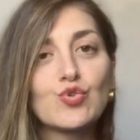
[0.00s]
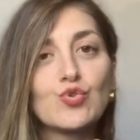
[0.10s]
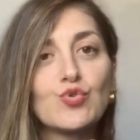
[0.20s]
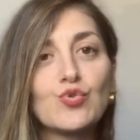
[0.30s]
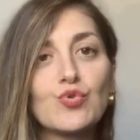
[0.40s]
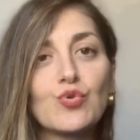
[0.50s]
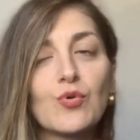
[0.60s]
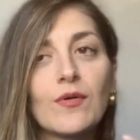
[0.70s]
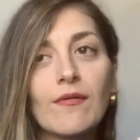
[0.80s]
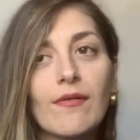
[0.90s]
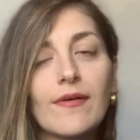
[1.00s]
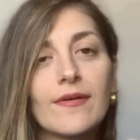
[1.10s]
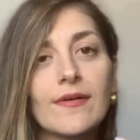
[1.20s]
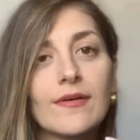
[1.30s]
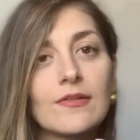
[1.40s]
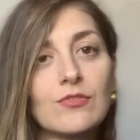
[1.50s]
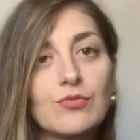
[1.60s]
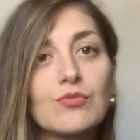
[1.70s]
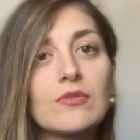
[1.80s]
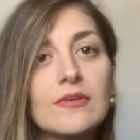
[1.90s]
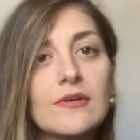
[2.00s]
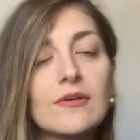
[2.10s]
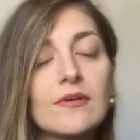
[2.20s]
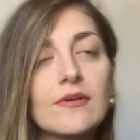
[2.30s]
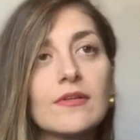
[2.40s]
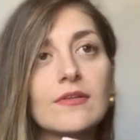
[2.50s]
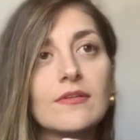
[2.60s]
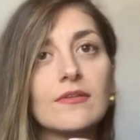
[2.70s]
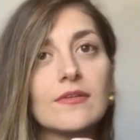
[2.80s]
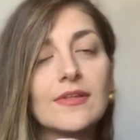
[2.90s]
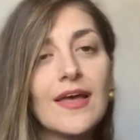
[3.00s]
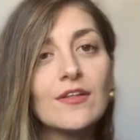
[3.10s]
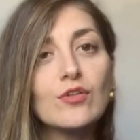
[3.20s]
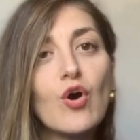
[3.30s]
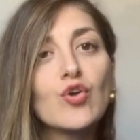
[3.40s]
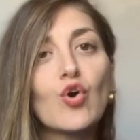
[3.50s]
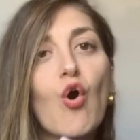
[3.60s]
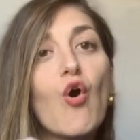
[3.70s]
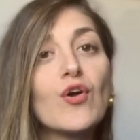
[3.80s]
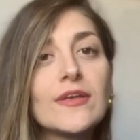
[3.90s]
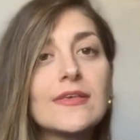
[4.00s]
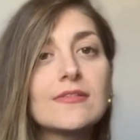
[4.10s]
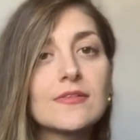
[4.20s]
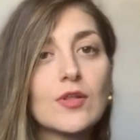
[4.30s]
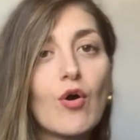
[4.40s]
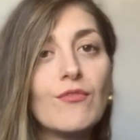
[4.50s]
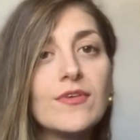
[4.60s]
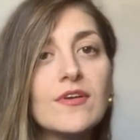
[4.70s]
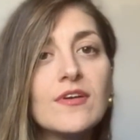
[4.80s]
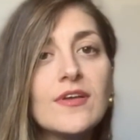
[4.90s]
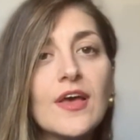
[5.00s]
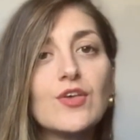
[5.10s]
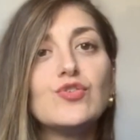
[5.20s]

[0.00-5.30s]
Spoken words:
to the landlord or his lawyer,